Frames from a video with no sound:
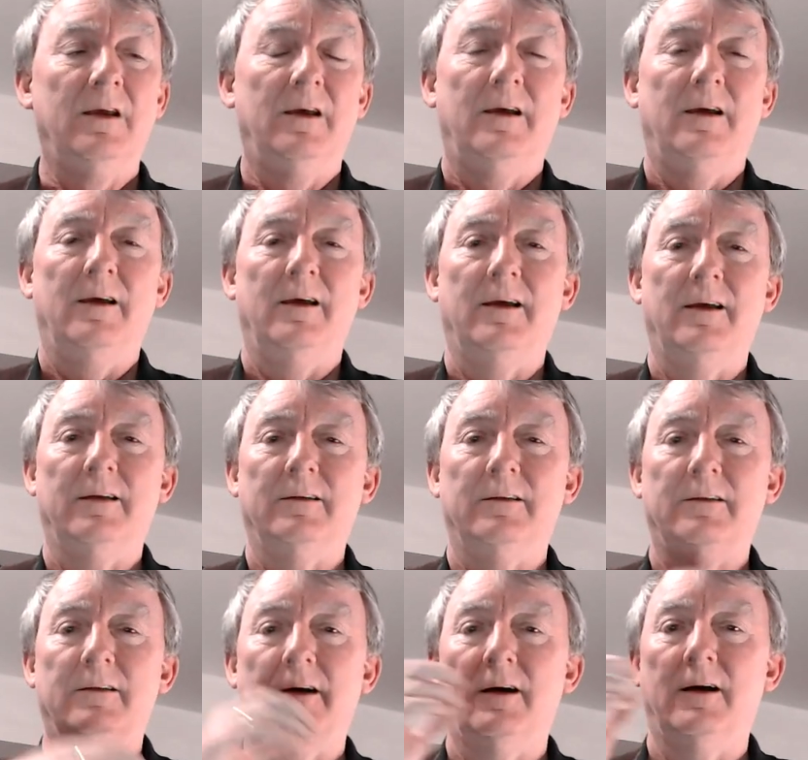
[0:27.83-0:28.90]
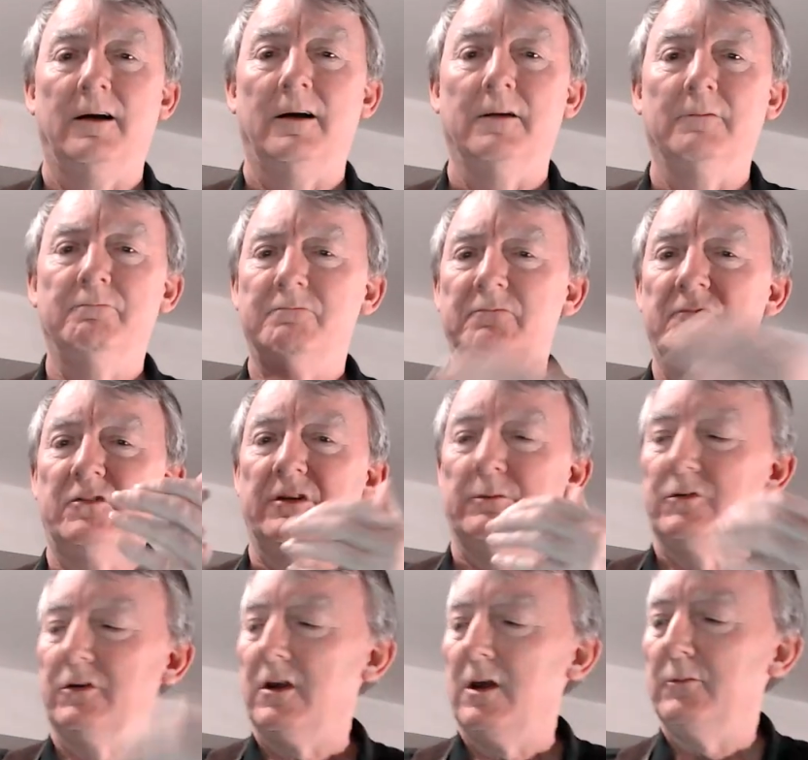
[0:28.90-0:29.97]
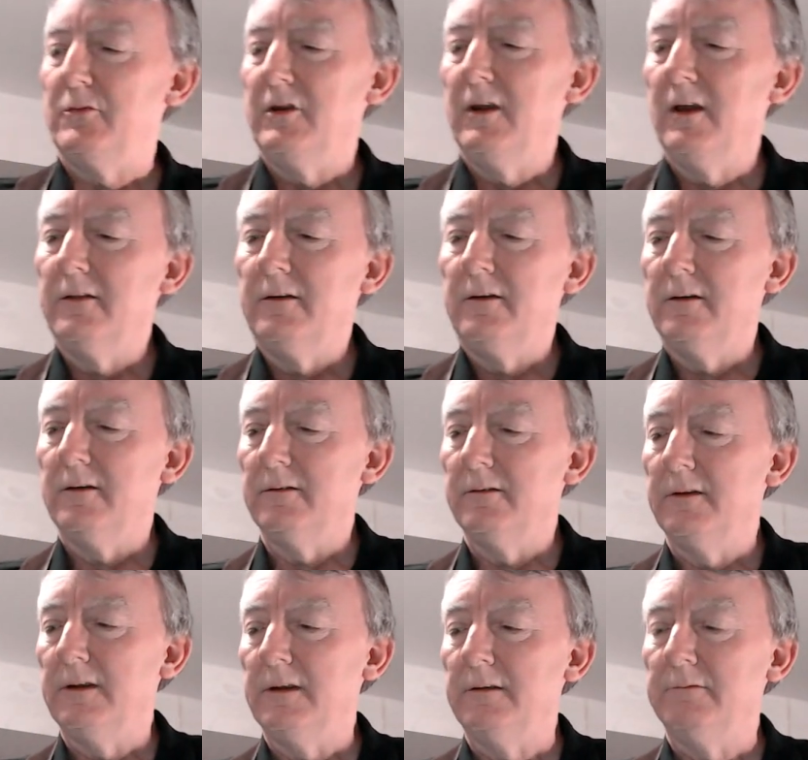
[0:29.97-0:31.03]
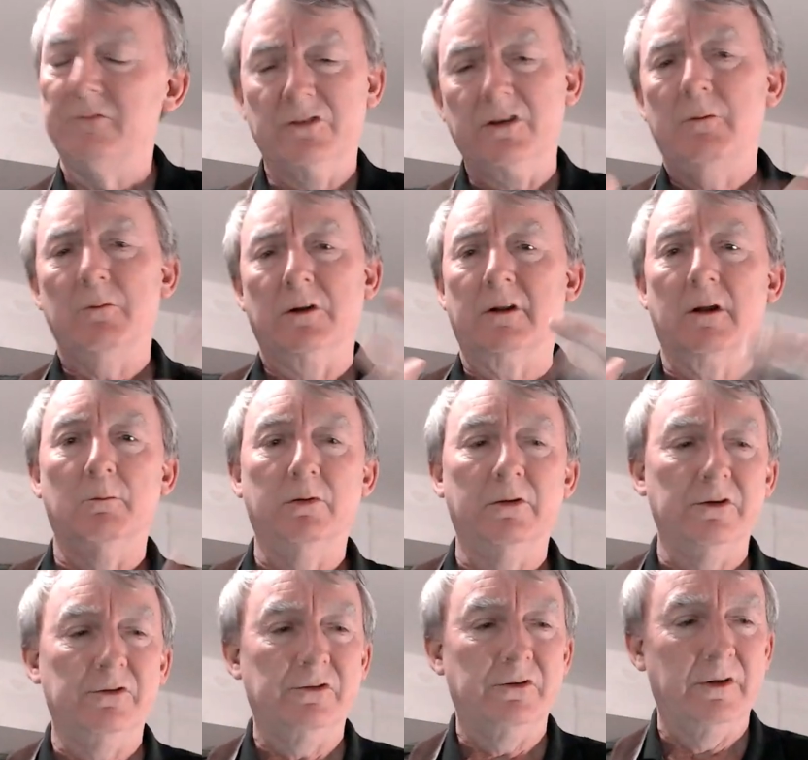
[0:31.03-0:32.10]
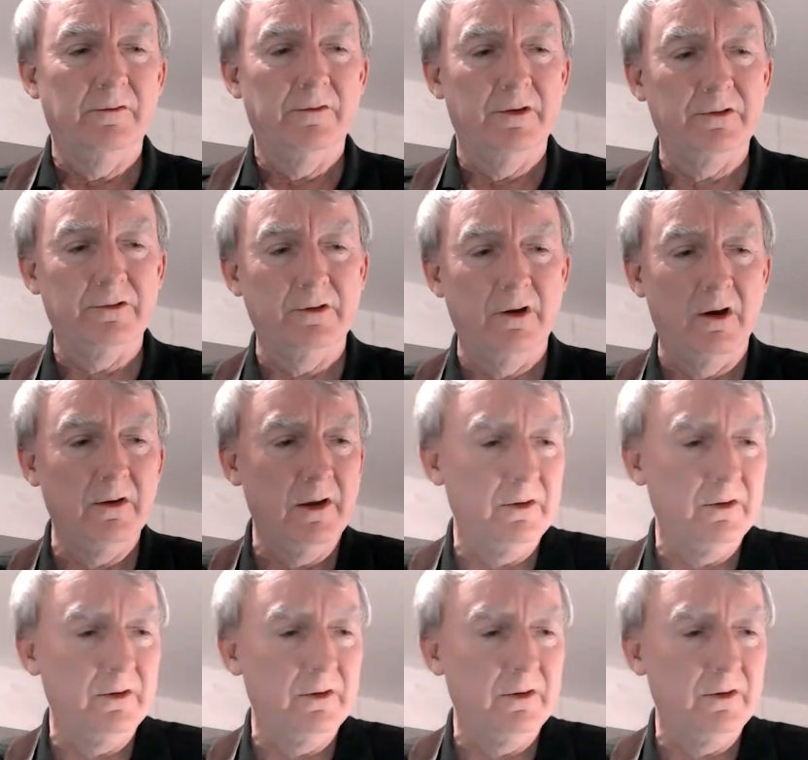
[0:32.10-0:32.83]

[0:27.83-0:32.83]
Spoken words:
And seemed to come together in the somewhat completion of this song.